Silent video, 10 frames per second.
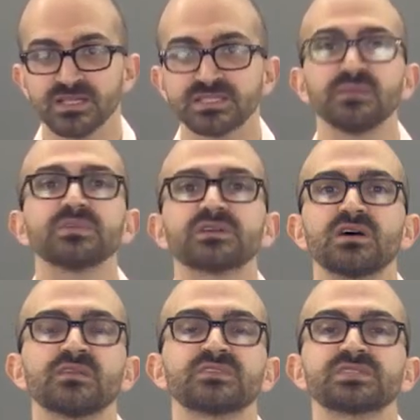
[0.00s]
Tumblr
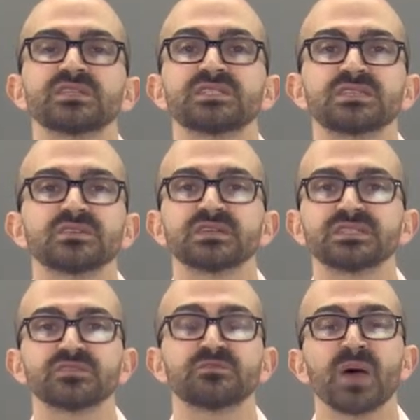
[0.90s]
offers a
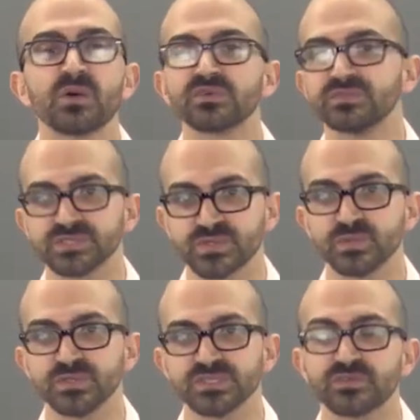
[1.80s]
series of powerful
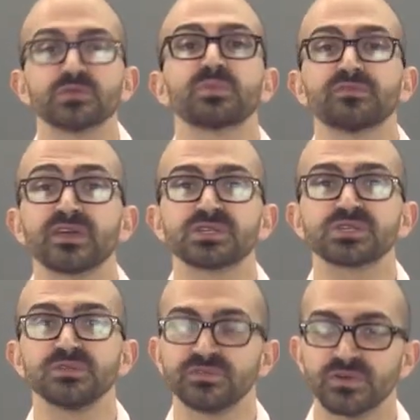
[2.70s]
tools for the
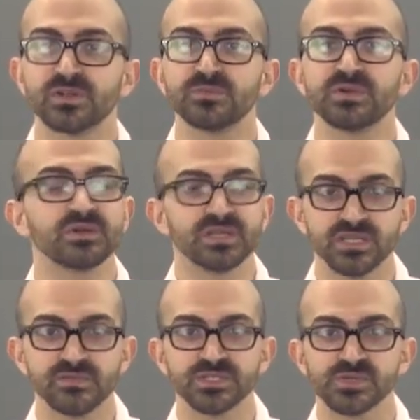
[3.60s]
professional, firm, or
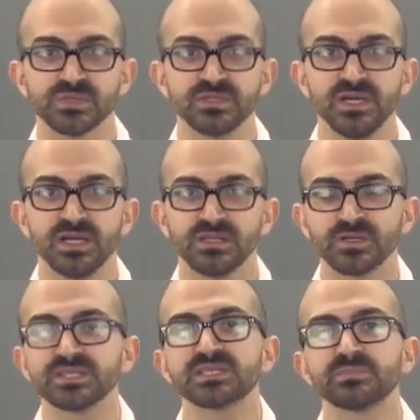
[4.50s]
individual
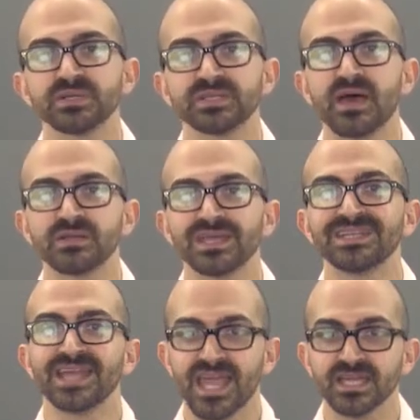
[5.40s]
looking to build out and
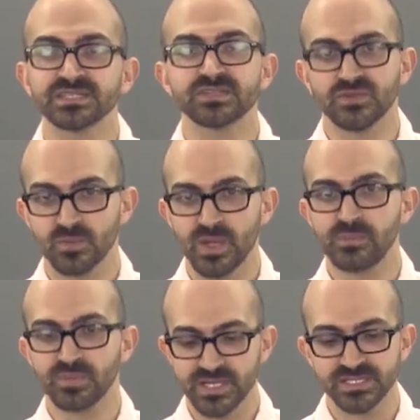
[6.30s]
enhance their
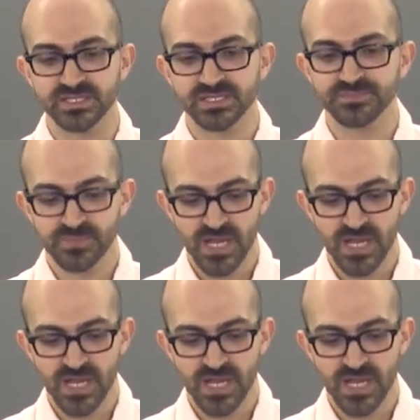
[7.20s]
web presence.